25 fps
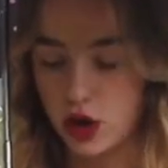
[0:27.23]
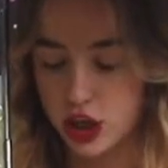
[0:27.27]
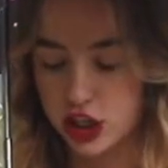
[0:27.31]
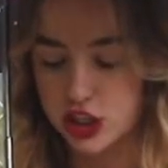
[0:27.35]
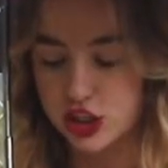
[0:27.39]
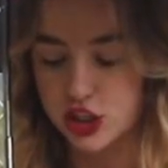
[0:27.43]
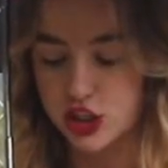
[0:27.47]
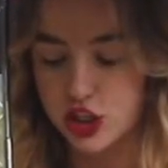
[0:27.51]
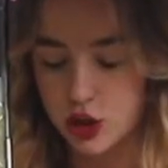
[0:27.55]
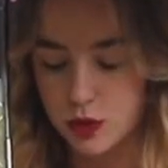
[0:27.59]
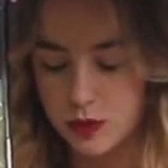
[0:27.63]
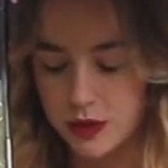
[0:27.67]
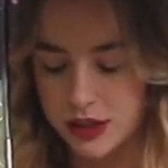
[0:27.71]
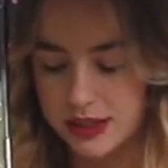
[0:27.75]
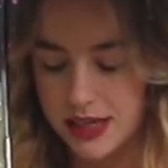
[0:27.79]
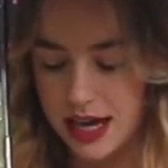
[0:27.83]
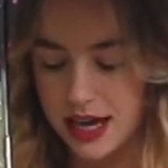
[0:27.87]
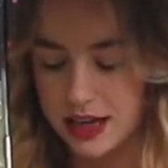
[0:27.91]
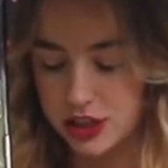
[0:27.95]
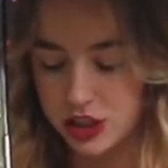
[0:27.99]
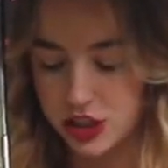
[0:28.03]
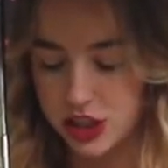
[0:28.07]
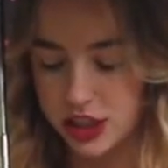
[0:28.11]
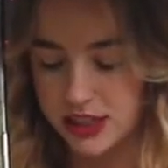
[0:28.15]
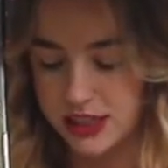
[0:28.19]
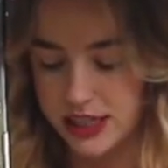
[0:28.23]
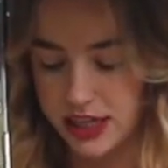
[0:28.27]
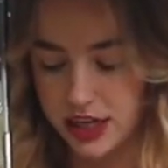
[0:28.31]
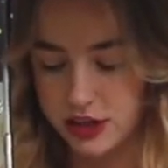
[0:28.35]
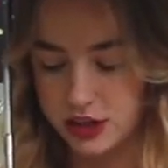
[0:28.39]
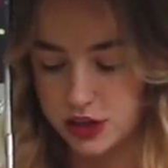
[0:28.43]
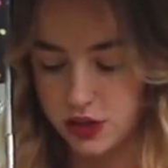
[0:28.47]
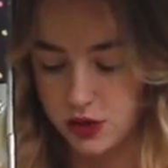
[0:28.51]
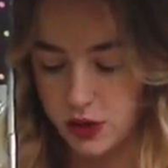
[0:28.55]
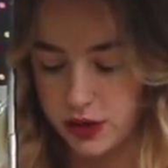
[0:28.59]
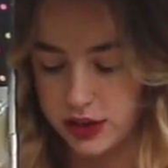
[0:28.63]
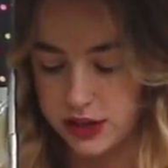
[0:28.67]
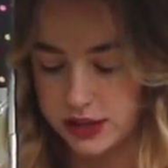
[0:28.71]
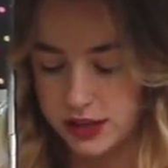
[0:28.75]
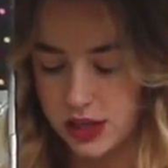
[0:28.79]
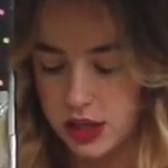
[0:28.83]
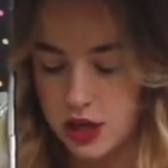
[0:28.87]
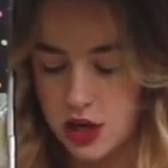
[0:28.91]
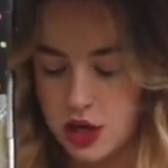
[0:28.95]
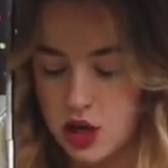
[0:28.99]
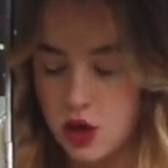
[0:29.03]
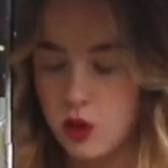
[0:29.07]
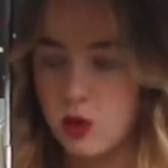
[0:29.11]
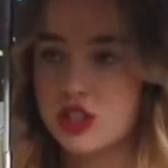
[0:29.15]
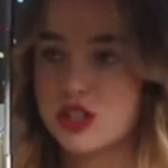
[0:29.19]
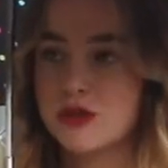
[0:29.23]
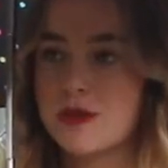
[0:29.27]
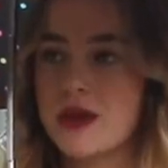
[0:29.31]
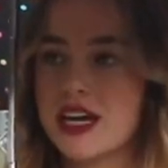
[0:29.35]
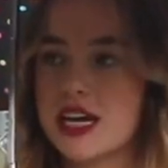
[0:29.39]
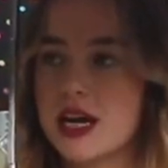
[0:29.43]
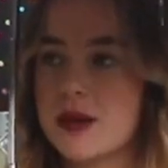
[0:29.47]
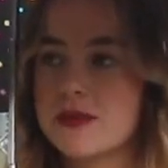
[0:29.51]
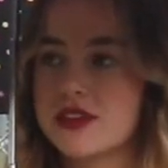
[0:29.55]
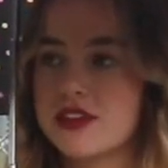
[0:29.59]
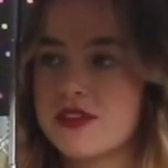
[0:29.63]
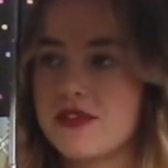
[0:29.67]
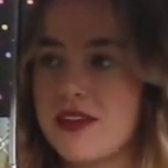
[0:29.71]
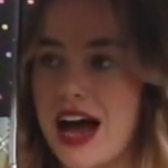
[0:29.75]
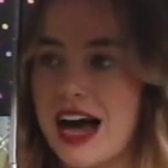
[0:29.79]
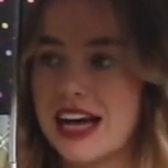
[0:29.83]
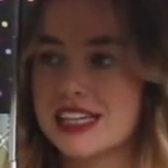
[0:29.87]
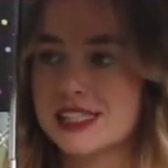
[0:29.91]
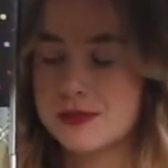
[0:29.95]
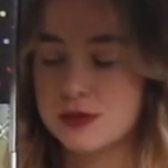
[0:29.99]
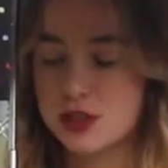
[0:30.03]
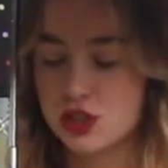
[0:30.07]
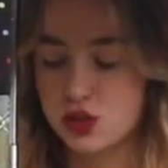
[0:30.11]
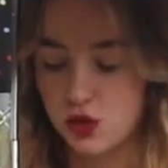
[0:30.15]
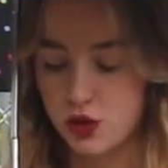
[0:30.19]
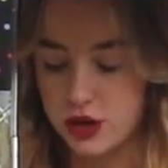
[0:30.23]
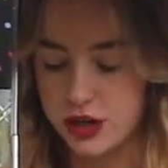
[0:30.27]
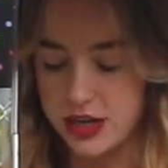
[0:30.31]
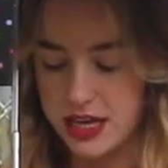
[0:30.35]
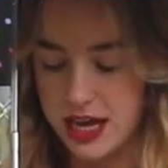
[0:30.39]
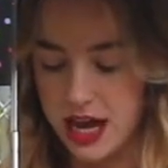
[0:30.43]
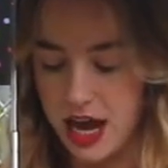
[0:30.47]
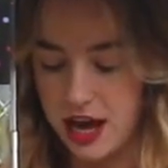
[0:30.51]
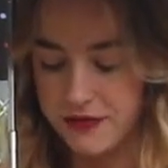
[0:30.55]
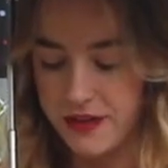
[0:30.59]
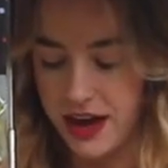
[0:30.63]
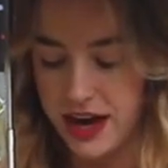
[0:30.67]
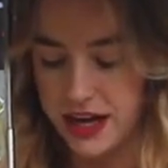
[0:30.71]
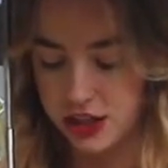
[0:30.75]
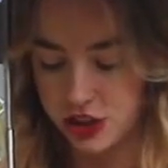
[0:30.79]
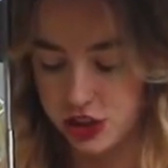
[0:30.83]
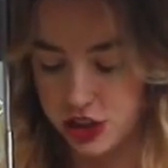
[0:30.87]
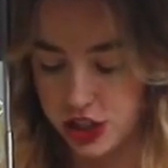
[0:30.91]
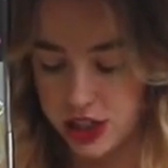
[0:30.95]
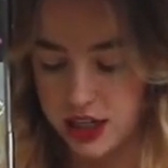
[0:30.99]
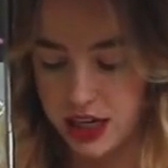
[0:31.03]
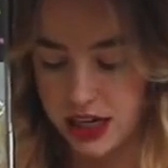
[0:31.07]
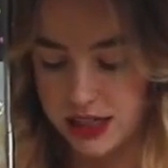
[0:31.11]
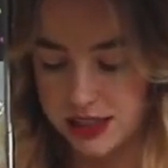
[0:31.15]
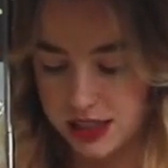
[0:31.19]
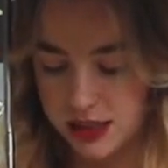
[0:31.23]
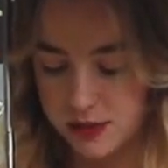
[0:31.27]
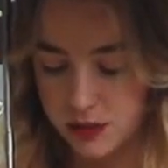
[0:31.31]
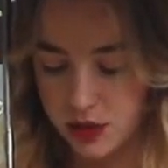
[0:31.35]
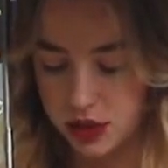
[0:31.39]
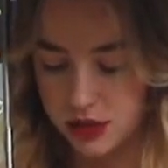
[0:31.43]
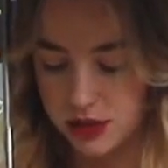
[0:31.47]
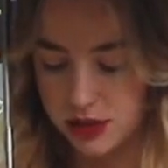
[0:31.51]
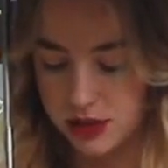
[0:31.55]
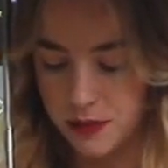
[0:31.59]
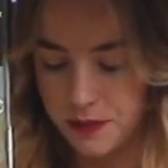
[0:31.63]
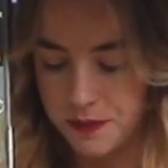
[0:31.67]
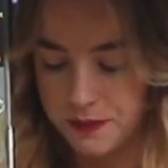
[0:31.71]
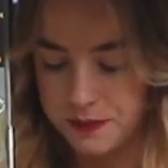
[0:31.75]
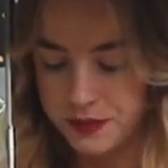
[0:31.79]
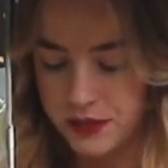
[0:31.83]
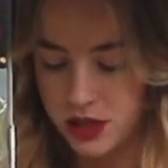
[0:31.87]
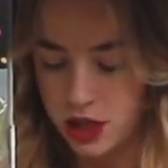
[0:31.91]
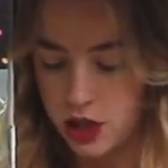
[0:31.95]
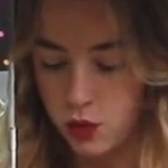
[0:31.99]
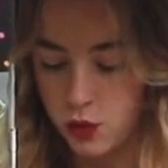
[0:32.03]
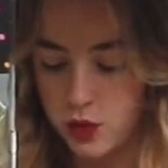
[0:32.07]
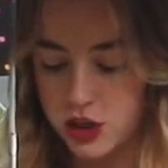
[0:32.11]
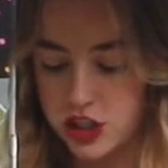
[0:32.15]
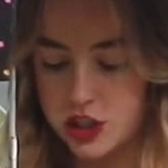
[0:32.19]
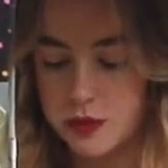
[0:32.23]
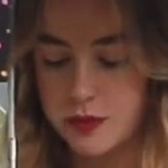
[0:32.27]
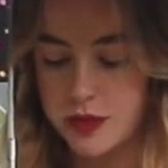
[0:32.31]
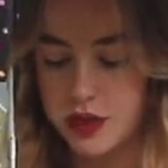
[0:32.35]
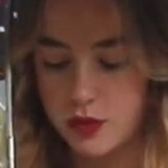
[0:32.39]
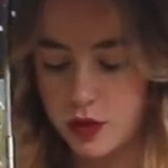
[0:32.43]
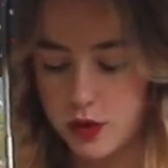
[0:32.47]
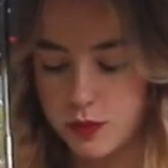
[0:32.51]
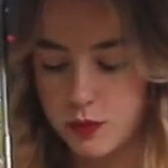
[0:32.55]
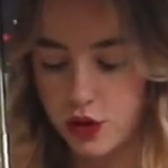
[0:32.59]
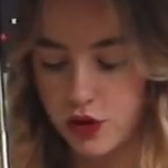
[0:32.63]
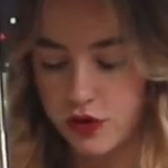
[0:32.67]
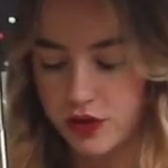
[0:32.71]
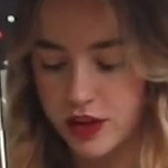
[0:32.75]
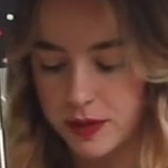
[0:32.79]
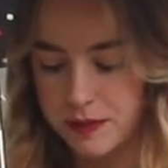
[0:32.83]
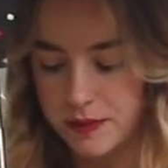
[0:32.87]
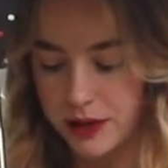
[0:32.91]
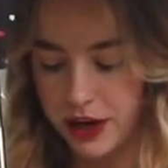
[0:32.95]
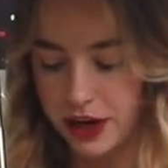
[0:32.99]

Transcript: or consumers' energy territories, which make up the vast majority of energy customers. We should be removing